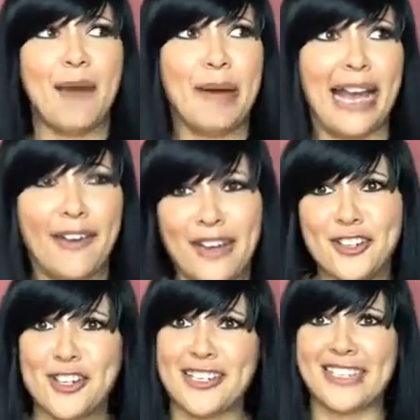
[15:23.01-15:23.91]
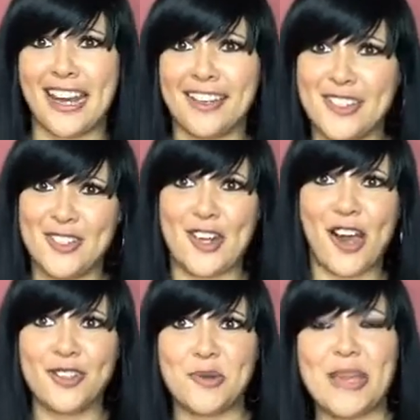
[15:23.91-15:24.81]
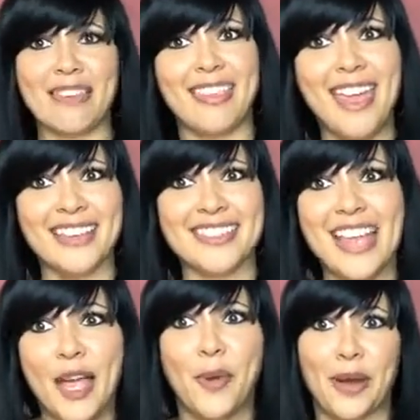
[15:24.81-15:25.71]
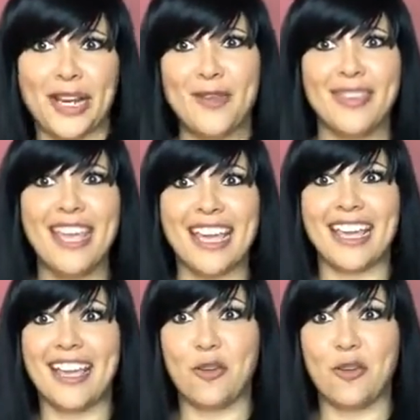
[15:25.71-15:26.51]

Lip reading: but I've actually decided to start doing this. What do you think?